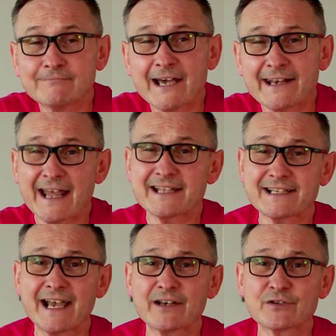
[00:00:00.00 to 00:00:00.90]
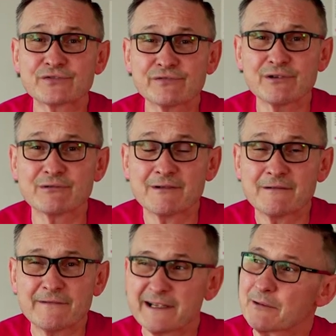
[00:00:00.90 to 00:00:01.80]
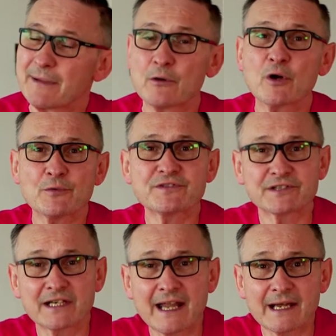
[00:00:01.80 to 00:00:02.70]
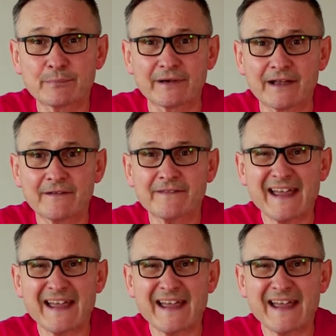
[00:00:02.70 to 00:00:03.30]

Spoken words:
and that's kind of true. Think about going to the library.